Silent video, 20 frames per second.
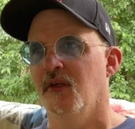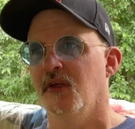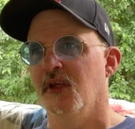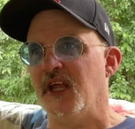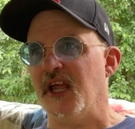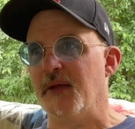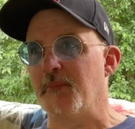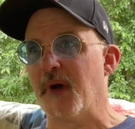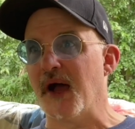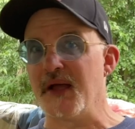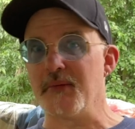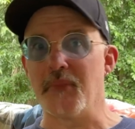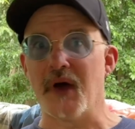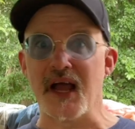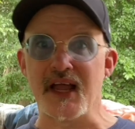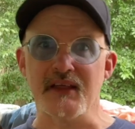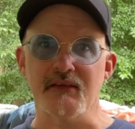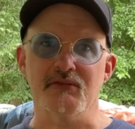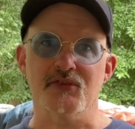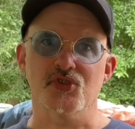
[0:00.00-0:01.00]
And
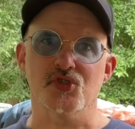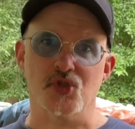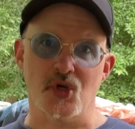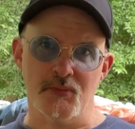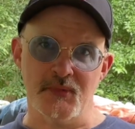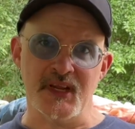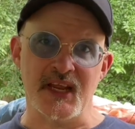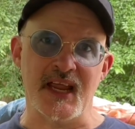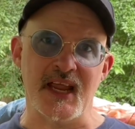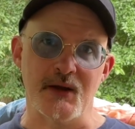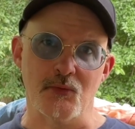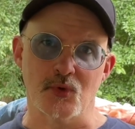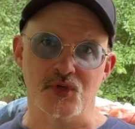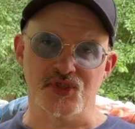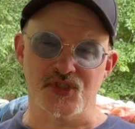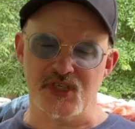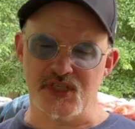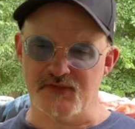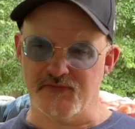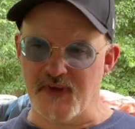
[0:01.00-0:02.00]
my strumming hand
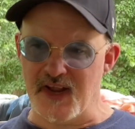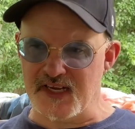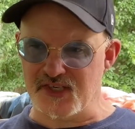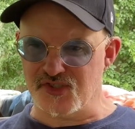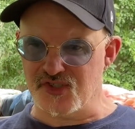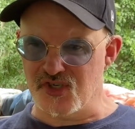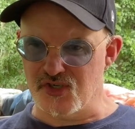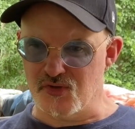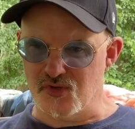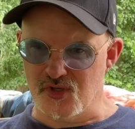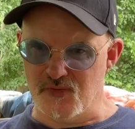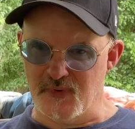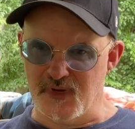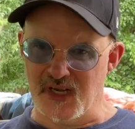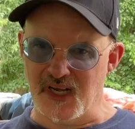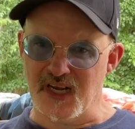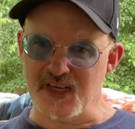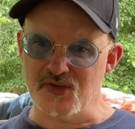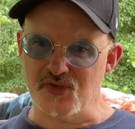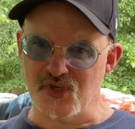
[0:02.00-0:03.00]
wasn't as fast as it used to be,
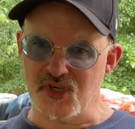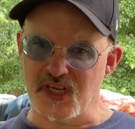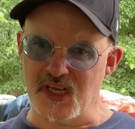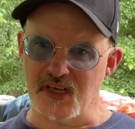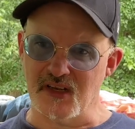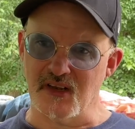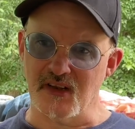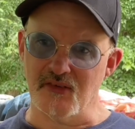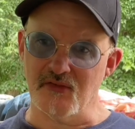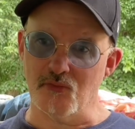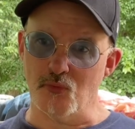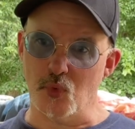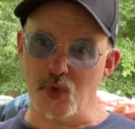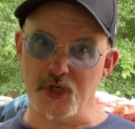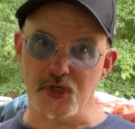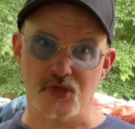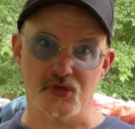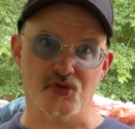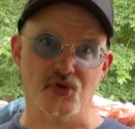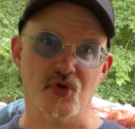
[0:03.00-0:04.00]
and I used to get
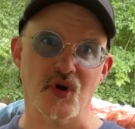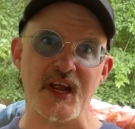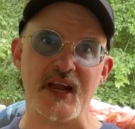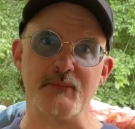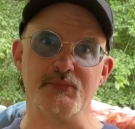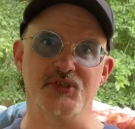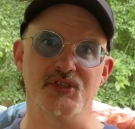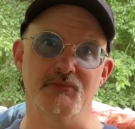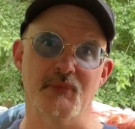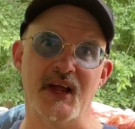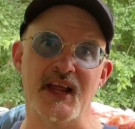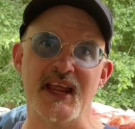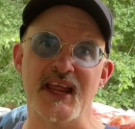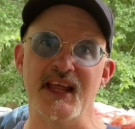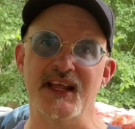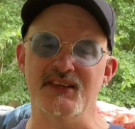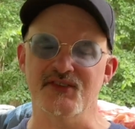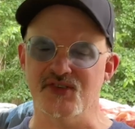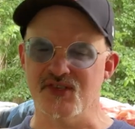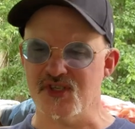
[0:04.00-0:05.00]
weird cramps in my
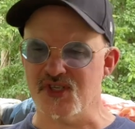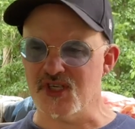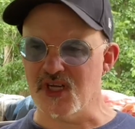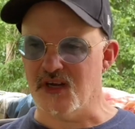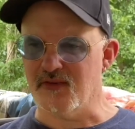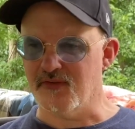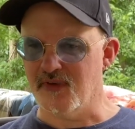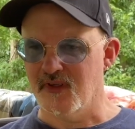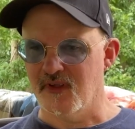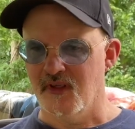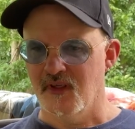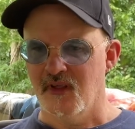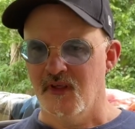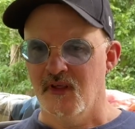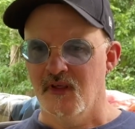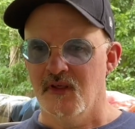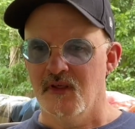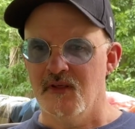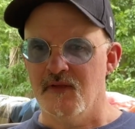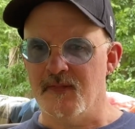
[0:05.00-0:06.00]
hands and stuff.
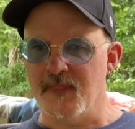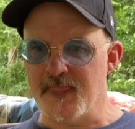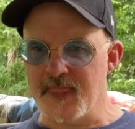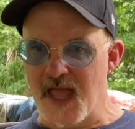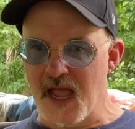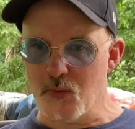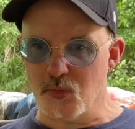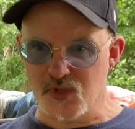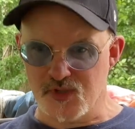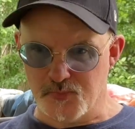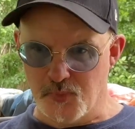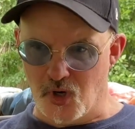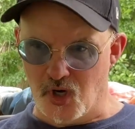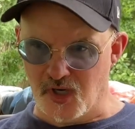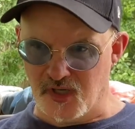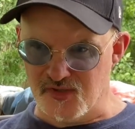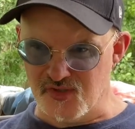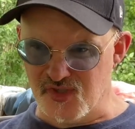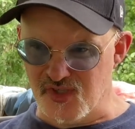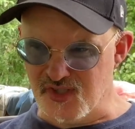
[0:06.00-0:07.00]
That was
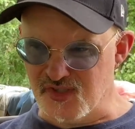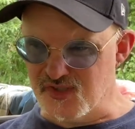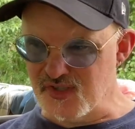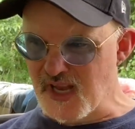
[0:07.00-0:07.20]
Parkinson's.